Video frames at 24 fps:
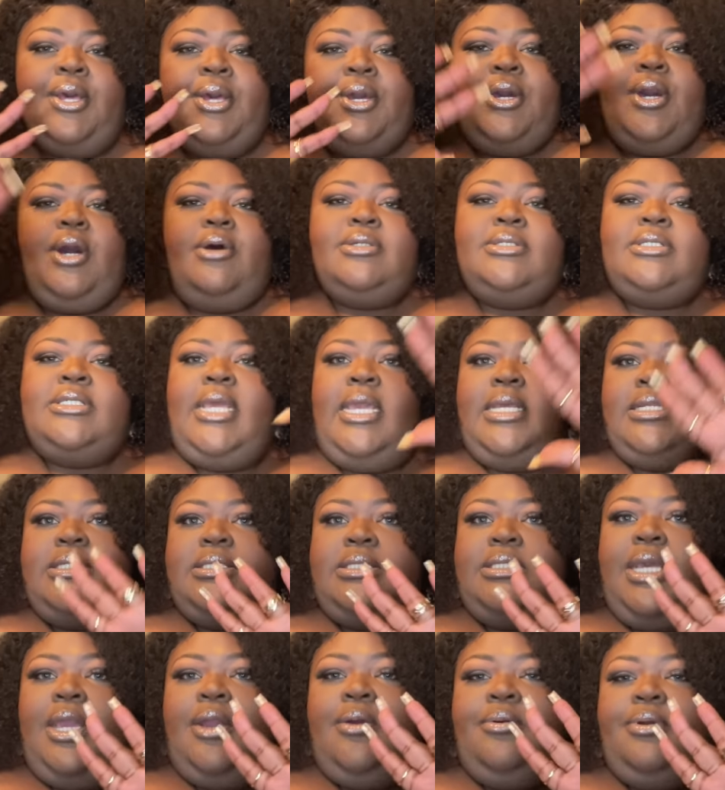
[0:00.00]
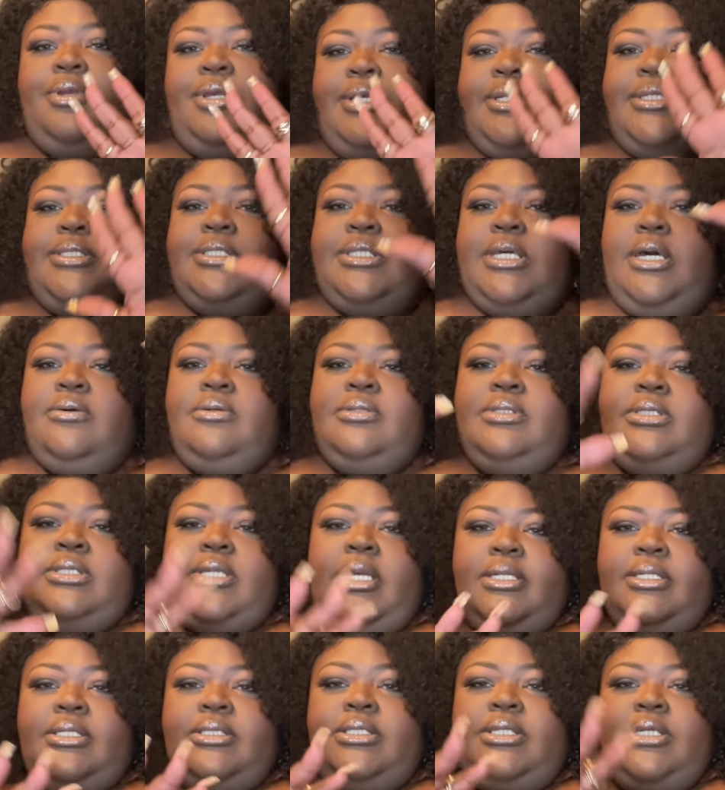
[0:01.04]
Go Sagittarius. Go
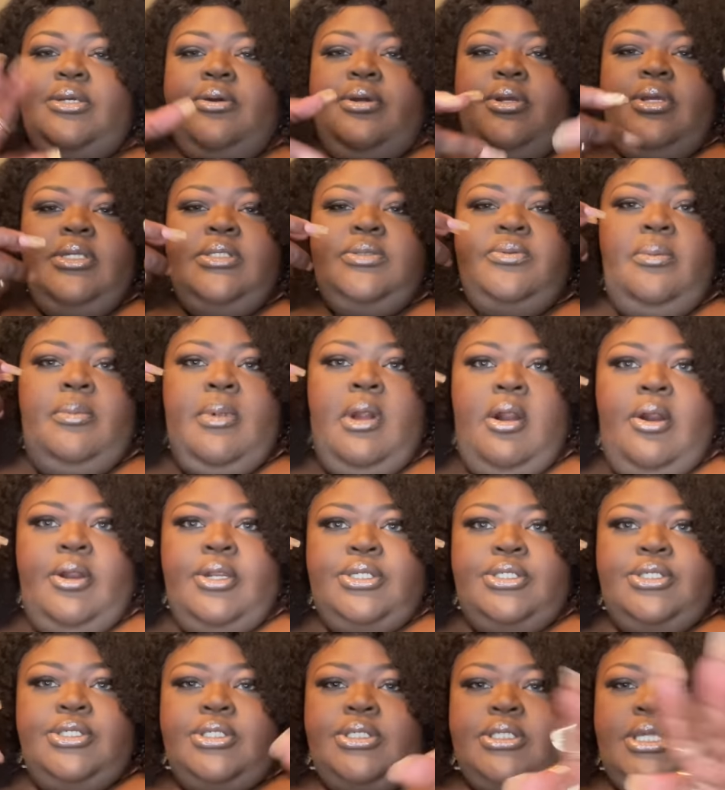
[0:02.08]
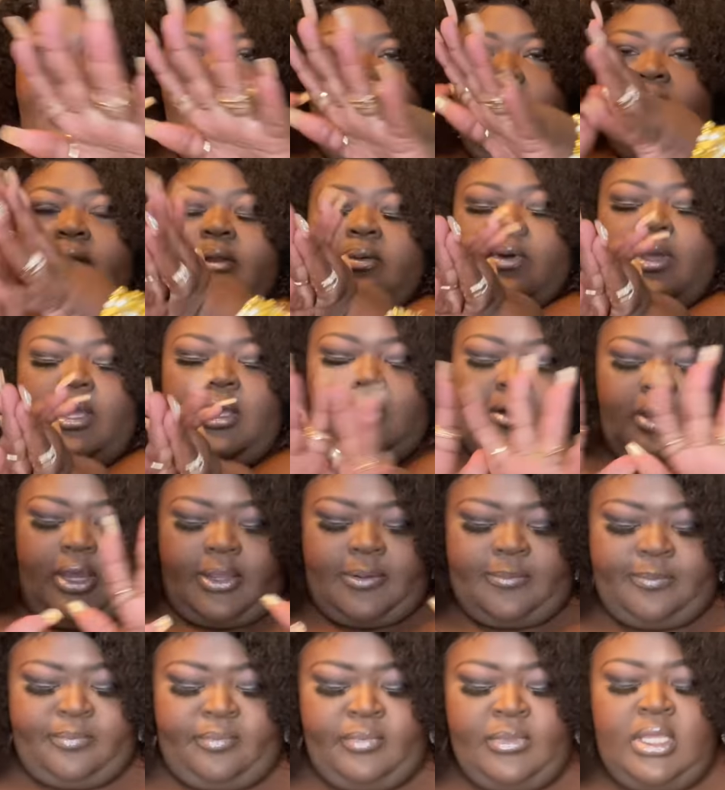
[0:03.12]
Sagittarius where my archer's at. Anyway,
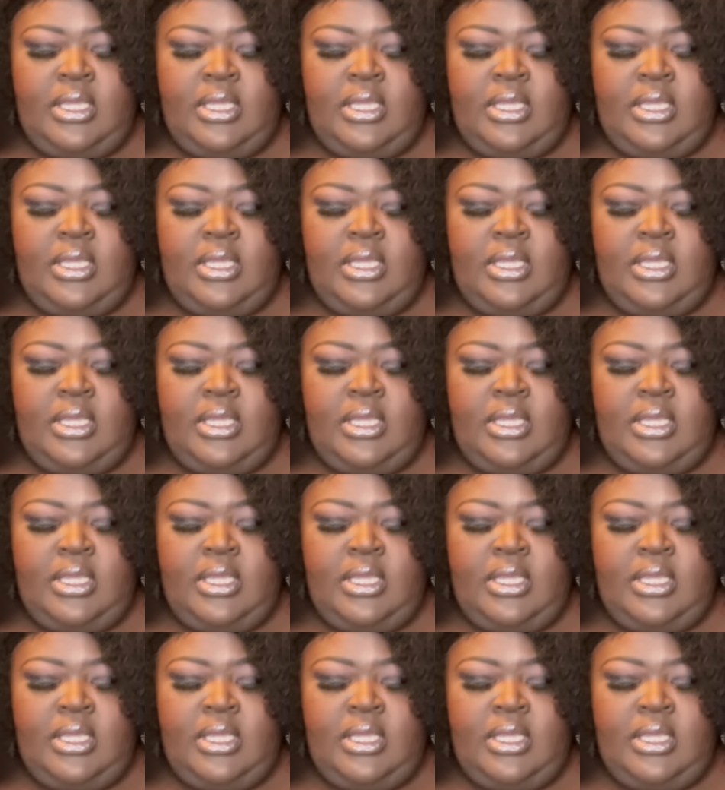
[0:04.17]
okay.